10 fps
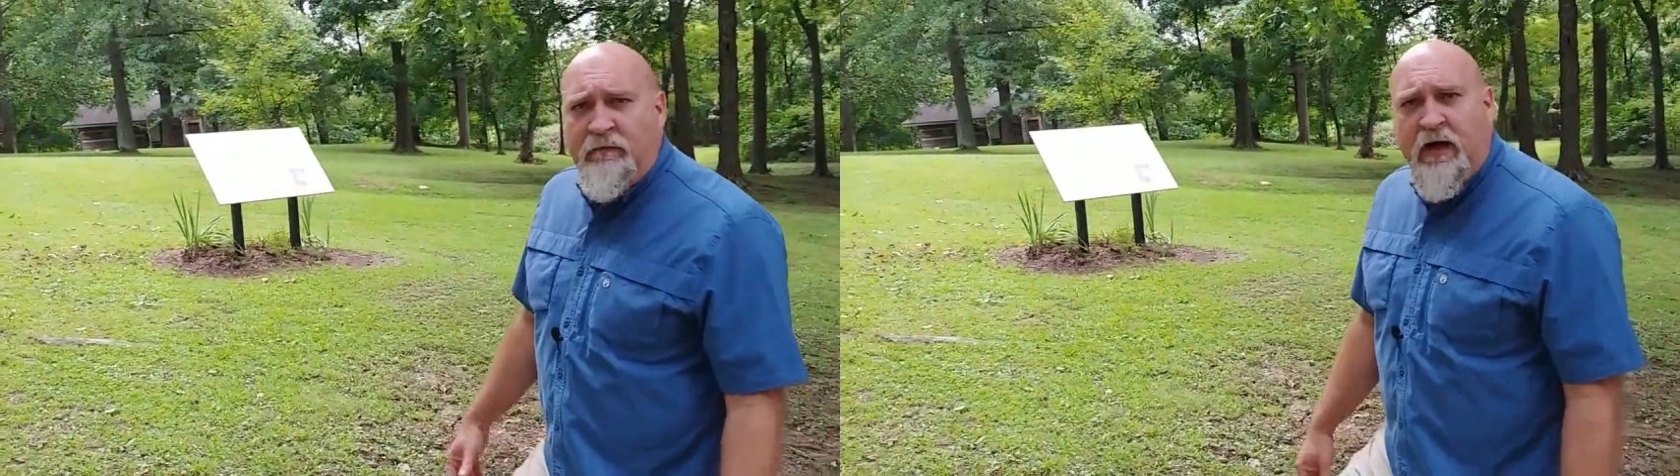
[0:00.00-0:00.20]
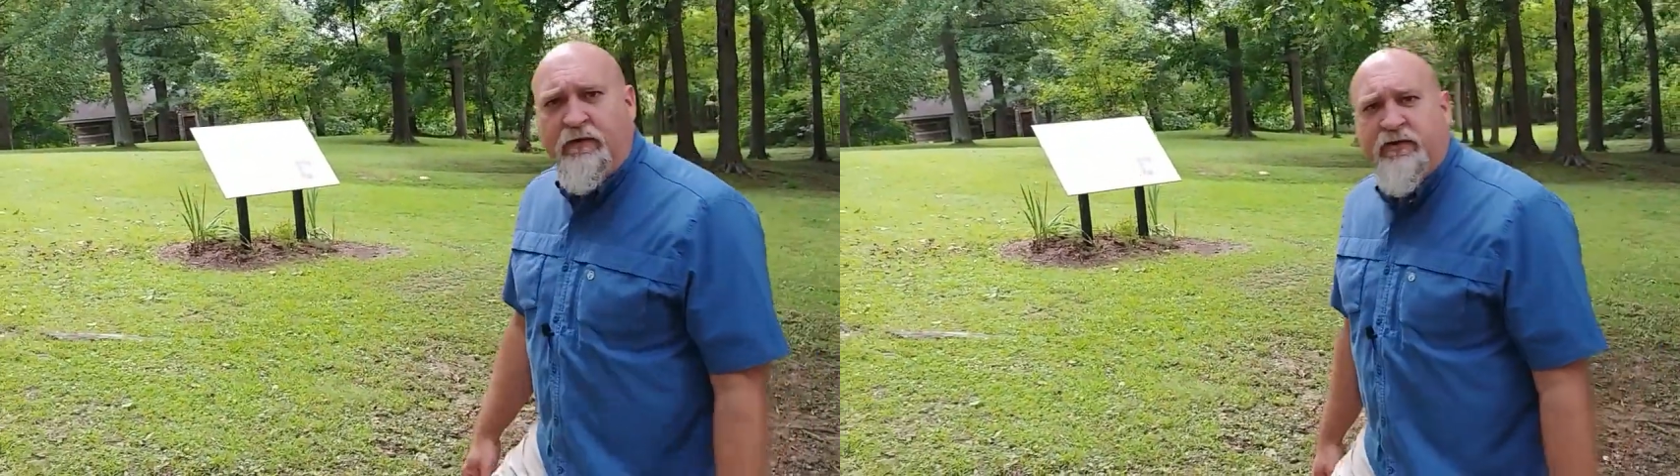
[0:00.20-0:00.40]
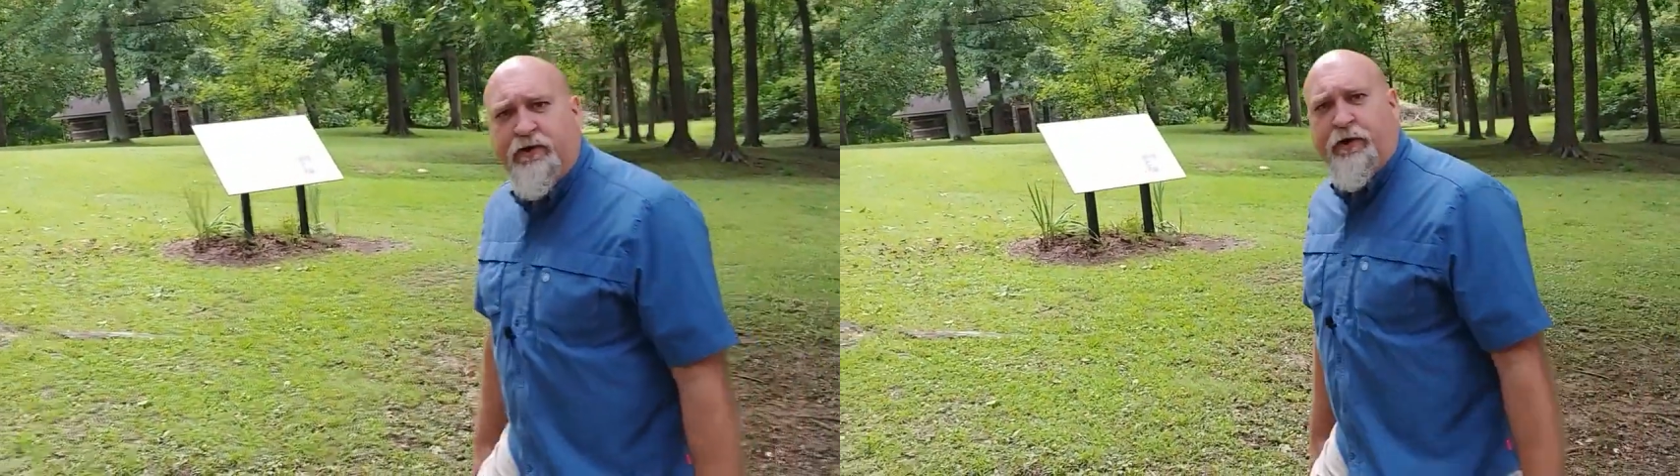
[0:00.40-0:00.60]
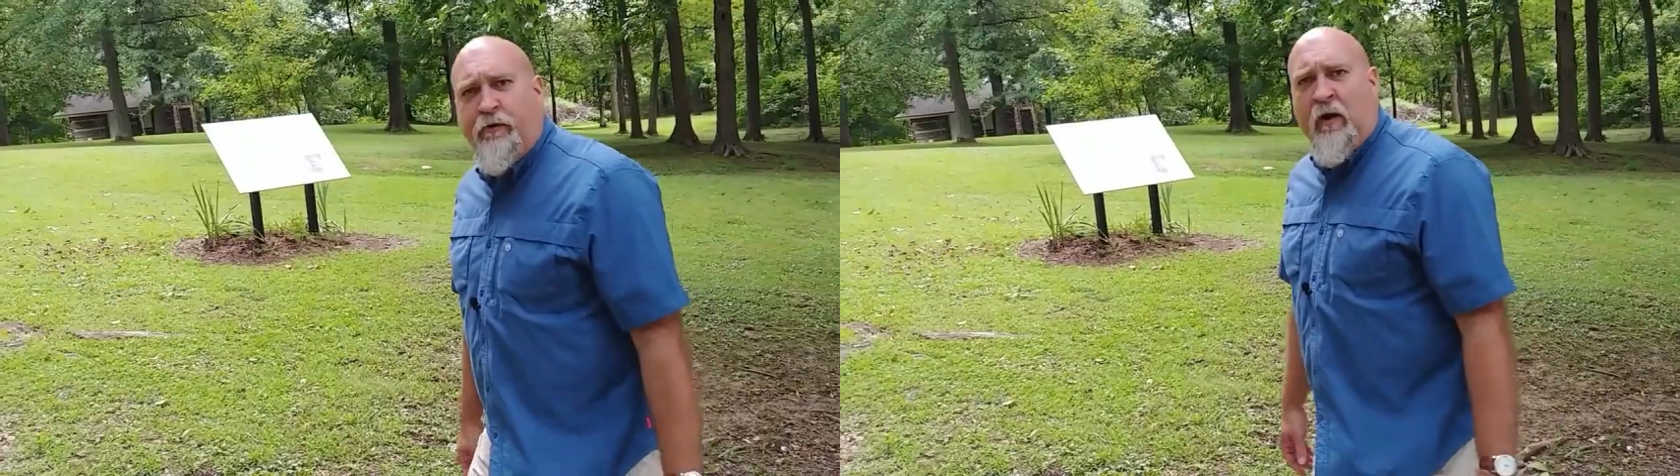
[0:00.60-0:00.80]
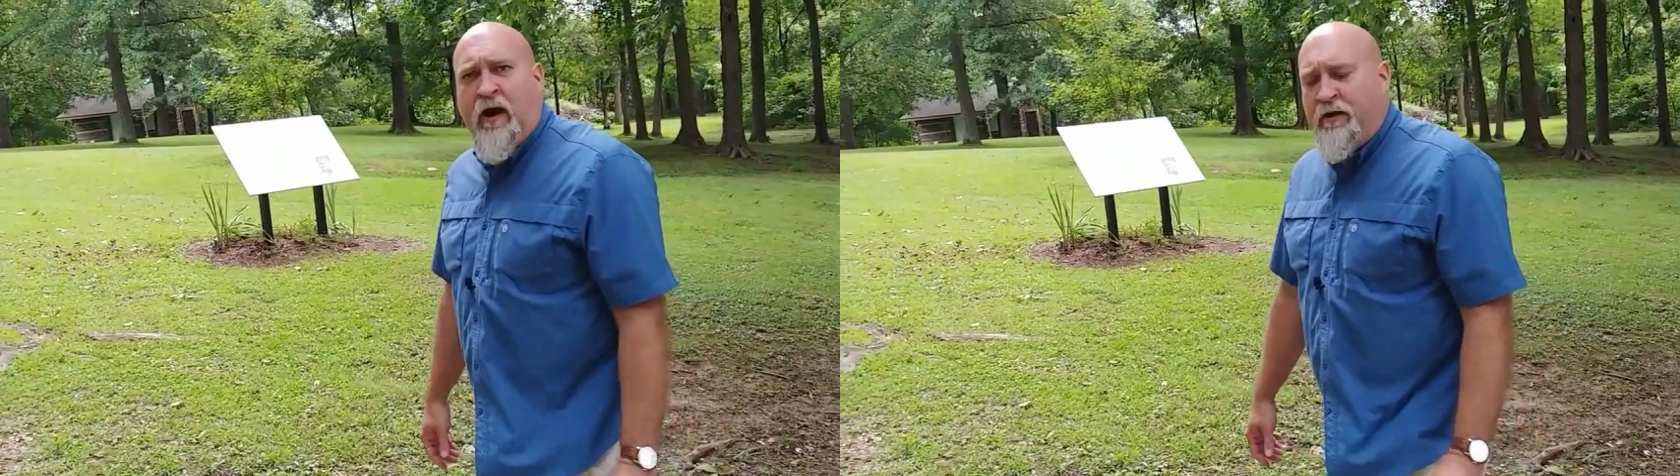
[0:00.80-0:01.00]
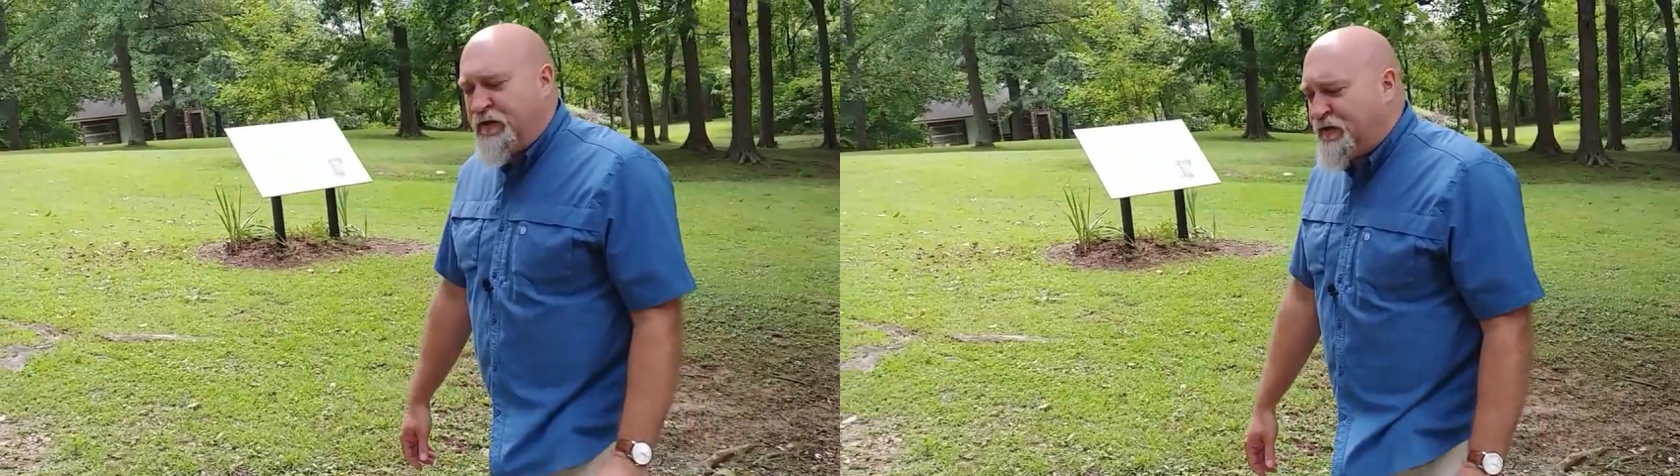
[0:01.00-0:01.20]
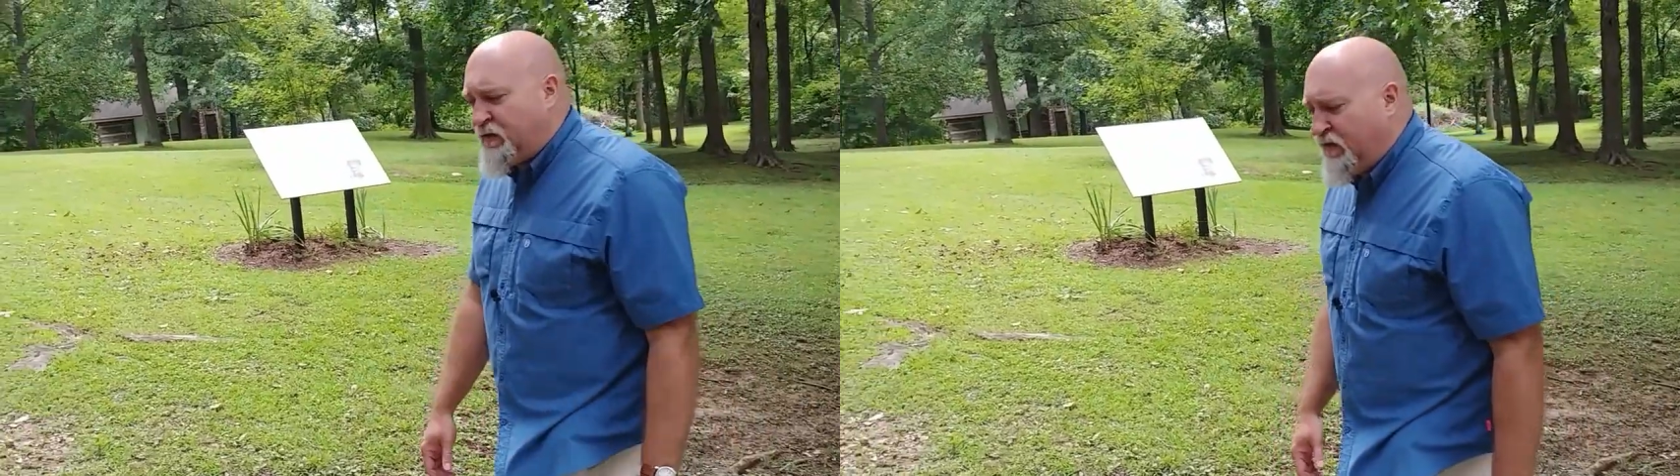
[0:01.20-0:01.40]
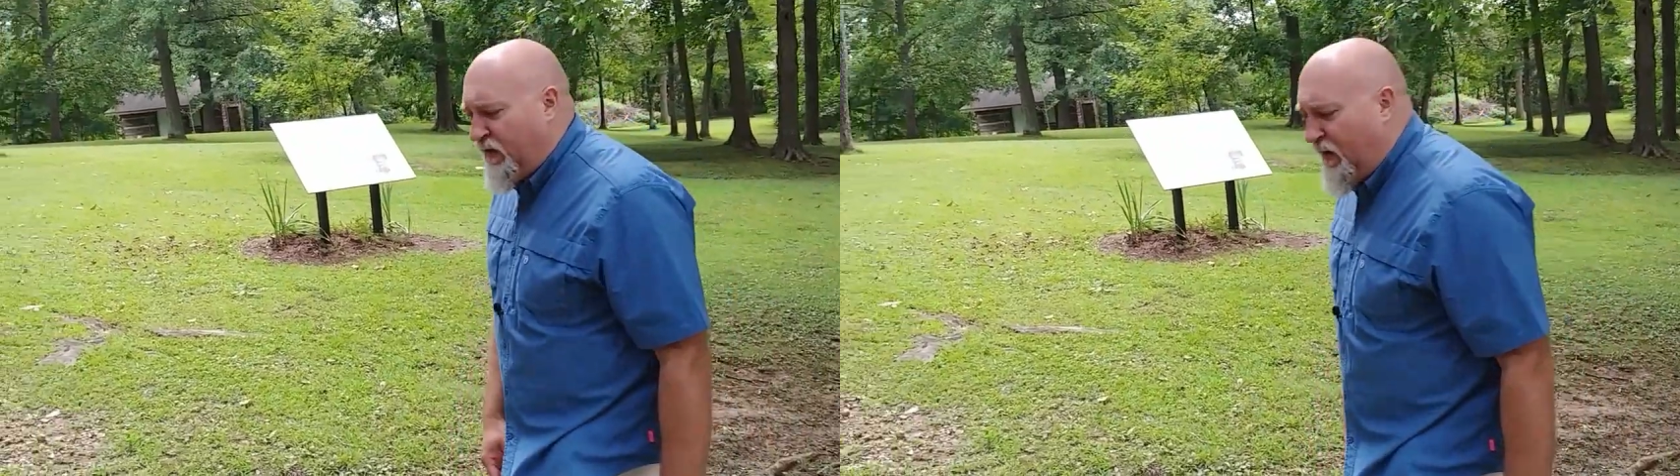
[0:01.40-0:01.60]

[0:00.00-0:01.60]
and the circuit riders.